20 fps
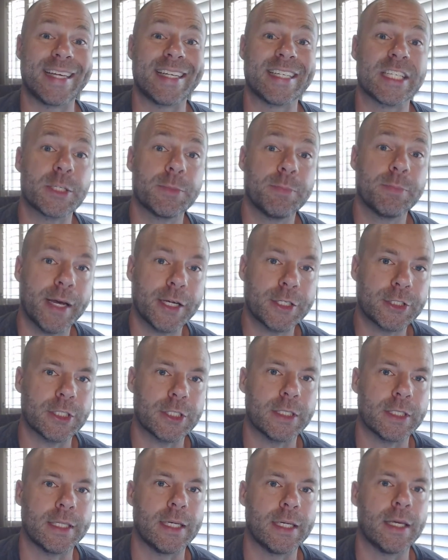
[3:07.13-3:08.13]

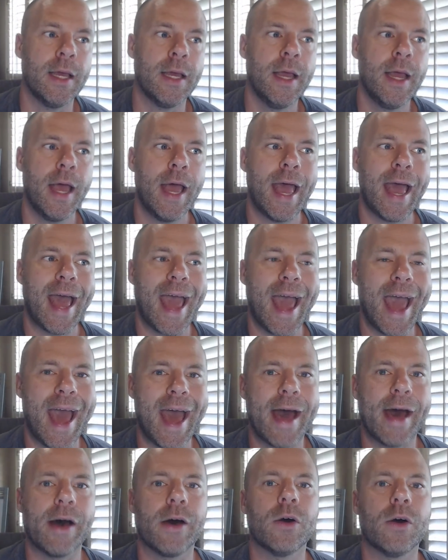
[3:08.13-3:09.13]
especially
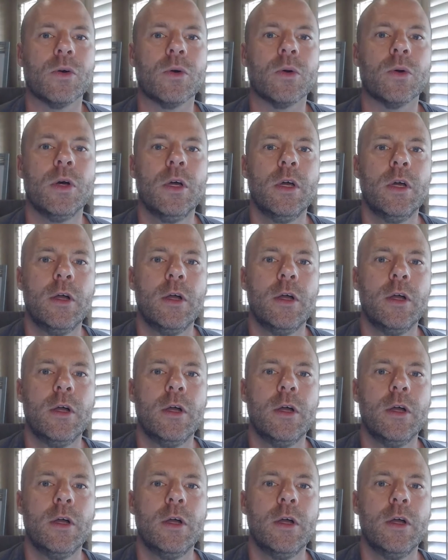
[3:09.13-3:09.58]
how